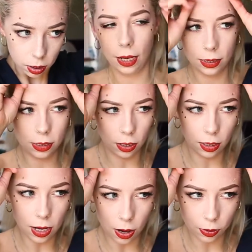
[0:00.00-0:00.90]
Okay, so
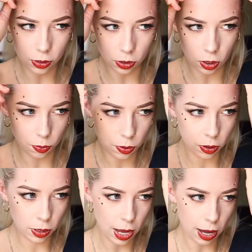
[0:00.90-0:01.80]
now we're just going to
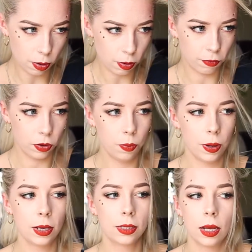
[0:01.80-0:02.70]
pull out a few
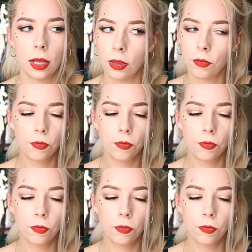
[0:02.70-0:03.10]
bits at the